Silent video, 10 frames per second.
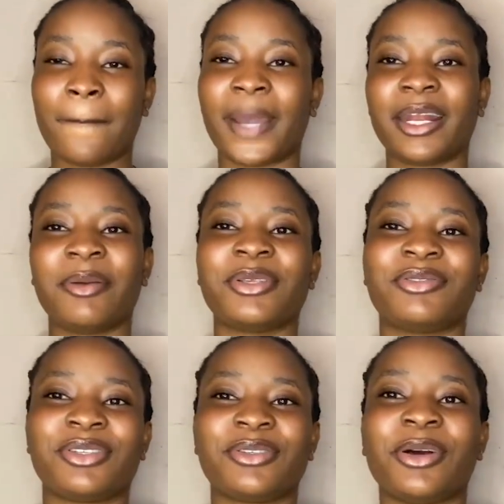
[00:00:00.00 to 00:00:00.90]
My name is
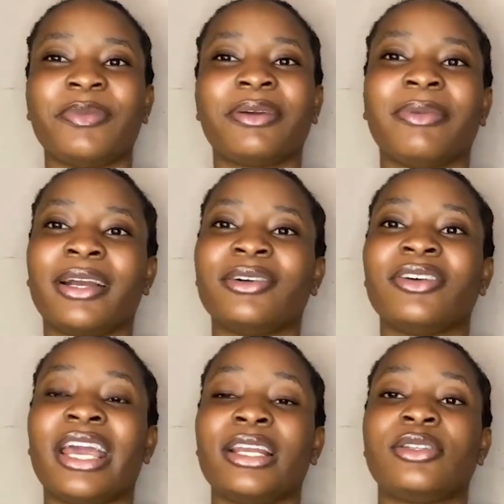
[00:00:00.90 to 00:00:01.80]
Ruth Dominic Michael,
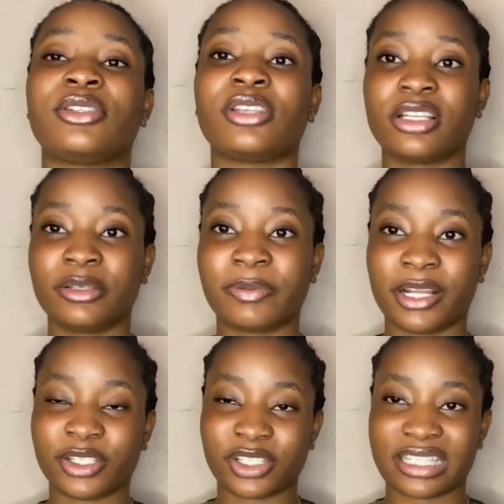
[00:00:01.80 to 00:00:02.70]
and it's such a
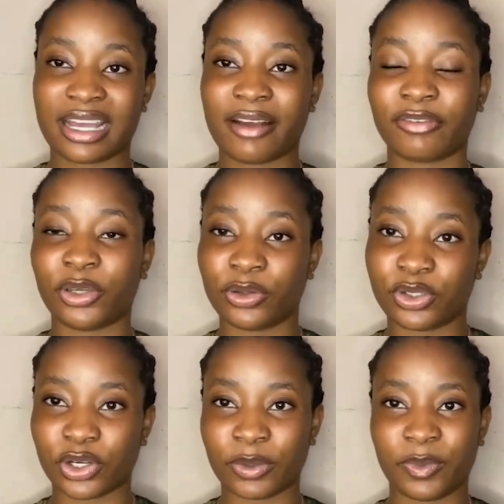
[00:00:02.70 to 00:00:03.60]
pleasure to have you
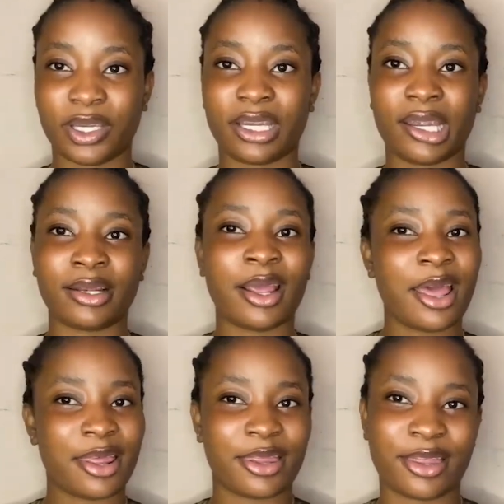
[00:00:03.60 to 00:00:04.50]
join me again
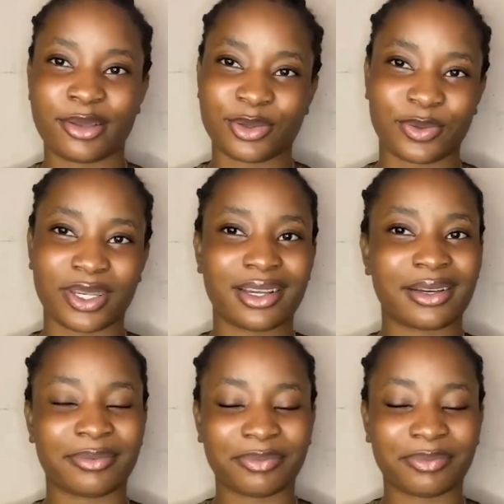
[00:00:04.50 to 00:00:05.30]
this week.